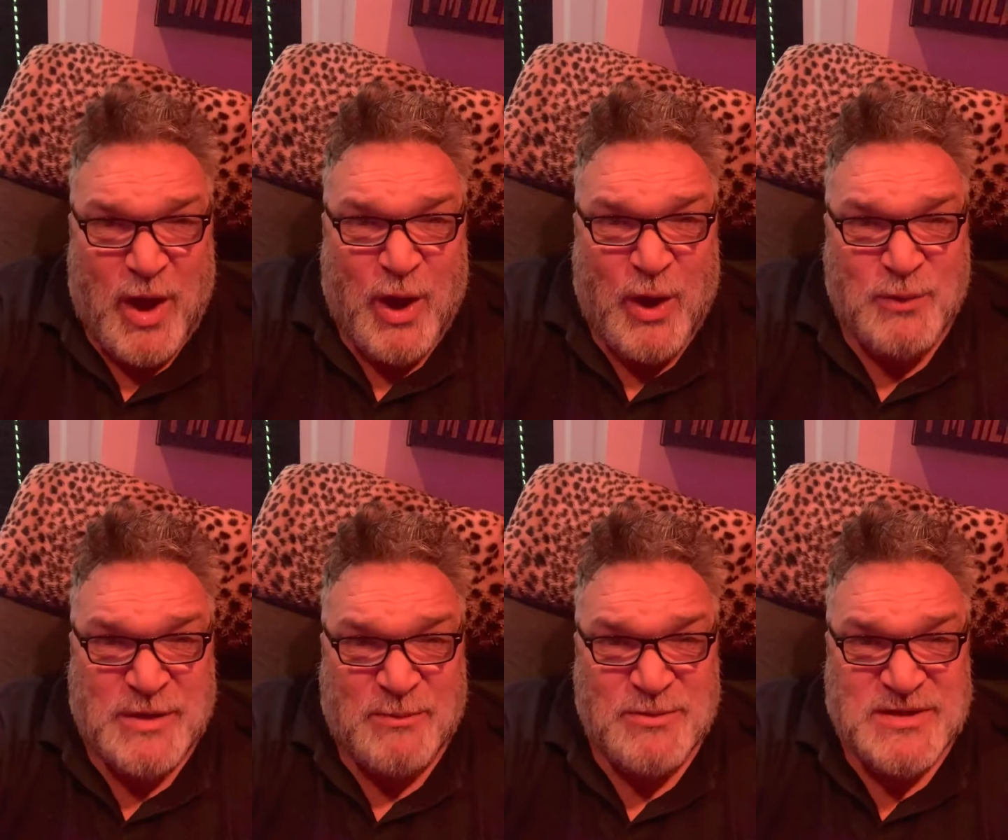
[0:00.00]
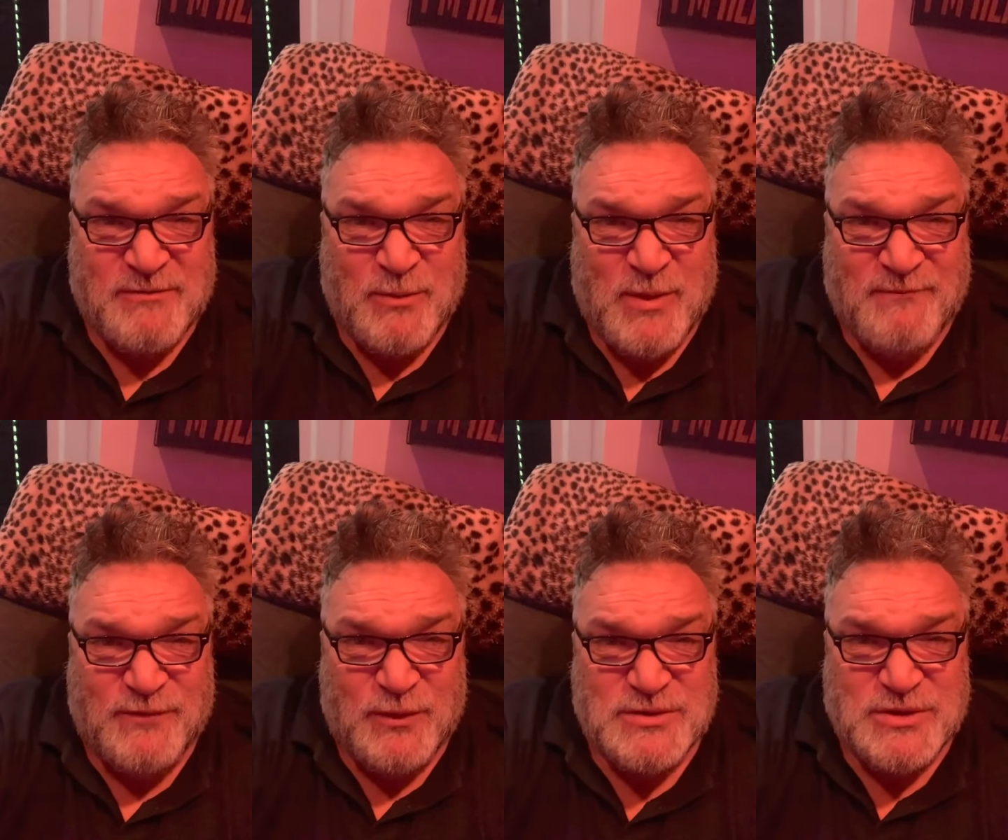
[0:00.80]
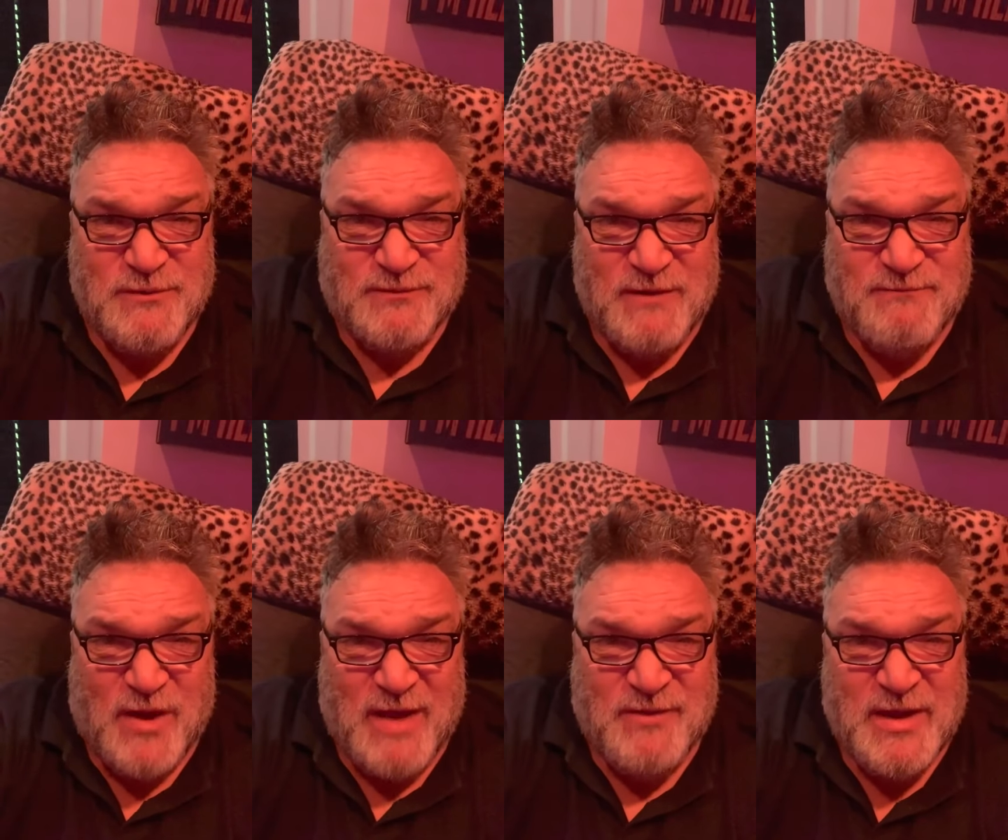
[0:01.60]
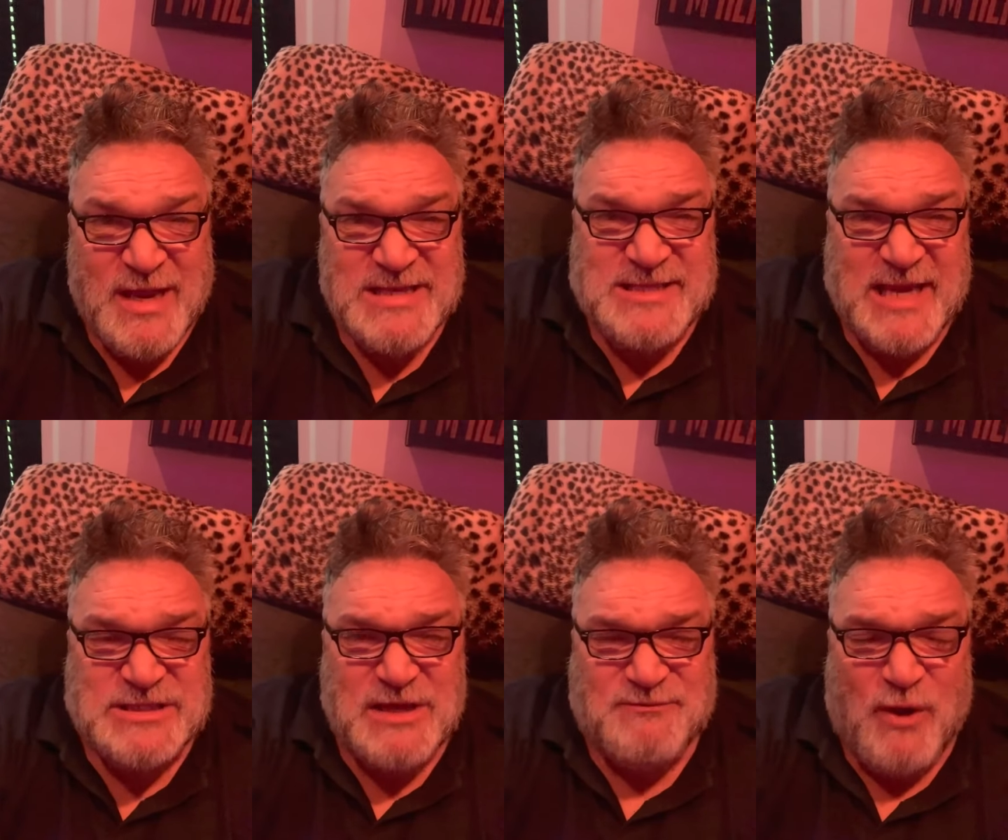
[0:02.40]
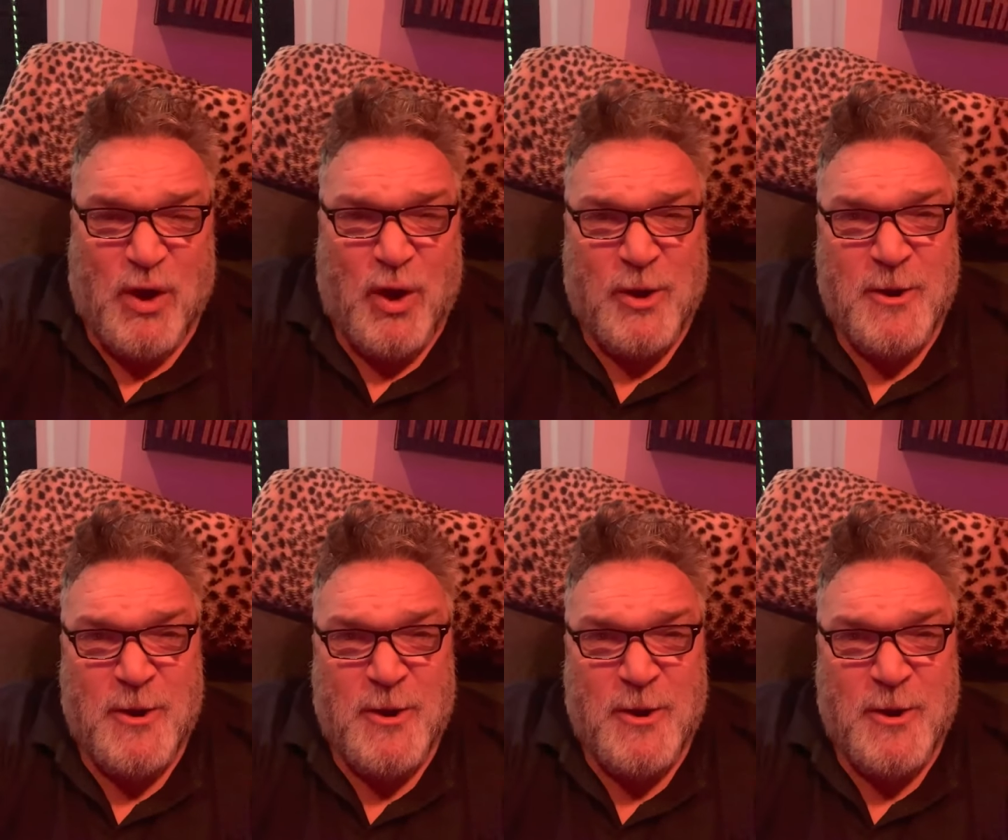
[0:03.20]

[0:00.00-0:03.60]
07714 235 664.